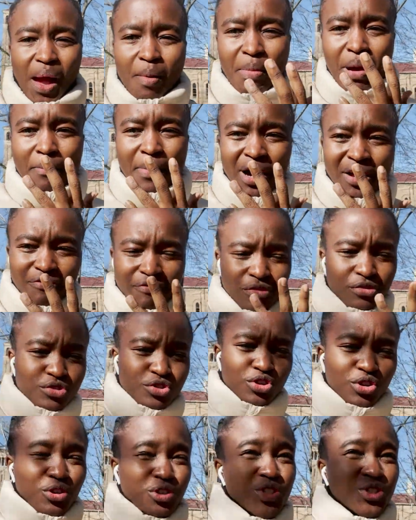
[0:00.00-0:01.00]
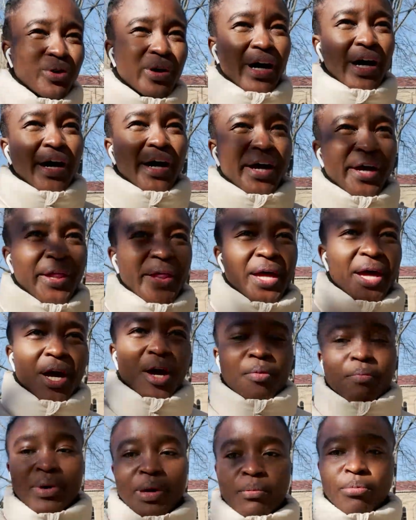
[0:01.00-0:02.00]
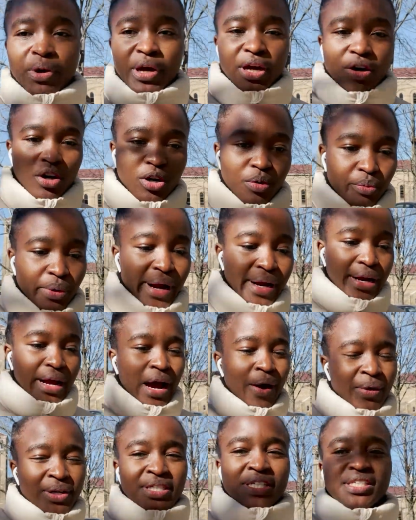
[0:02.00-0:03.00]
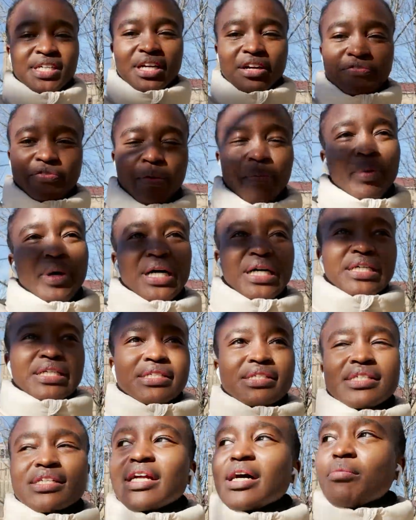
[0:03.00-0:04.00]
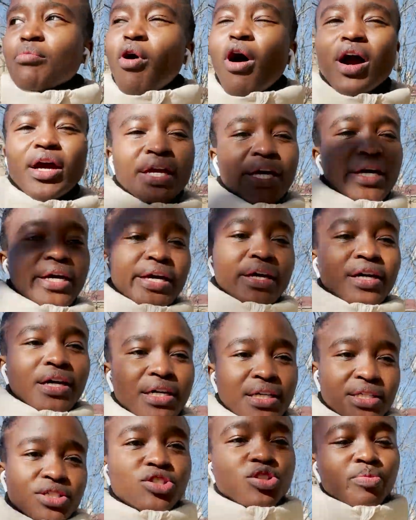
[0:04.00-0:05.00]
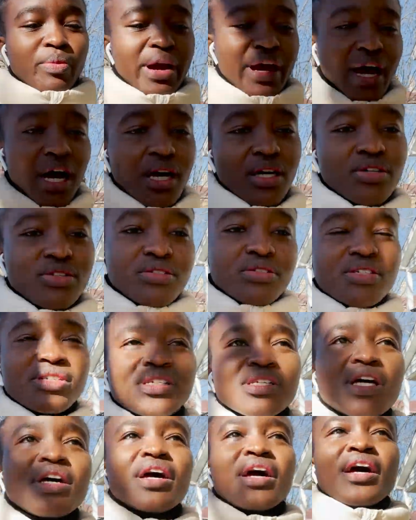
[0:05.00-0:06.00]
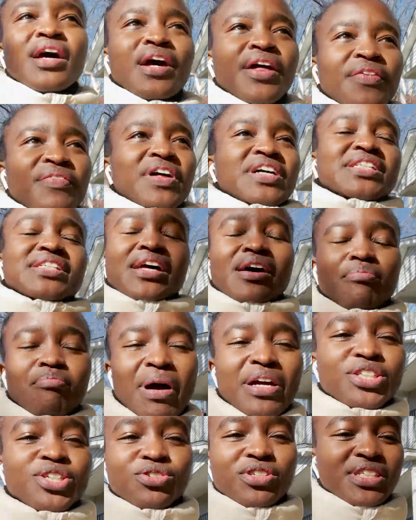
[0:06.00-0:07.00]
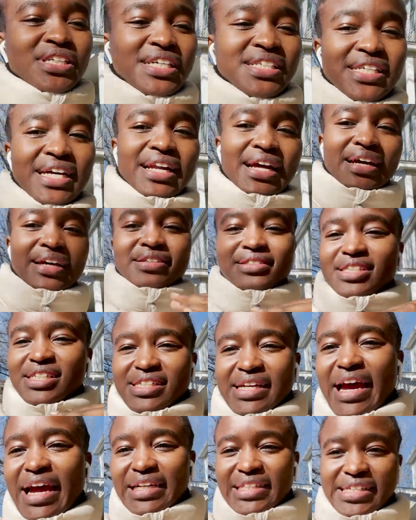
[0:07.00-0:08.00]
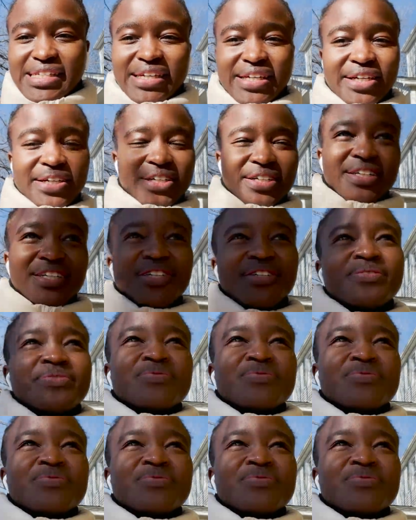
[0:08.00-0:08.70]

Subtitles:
My mouth feels so dry, but I'm getting home right now. I just got off the bus and I'm walking to my house. My Tuesday is kind of just ends here.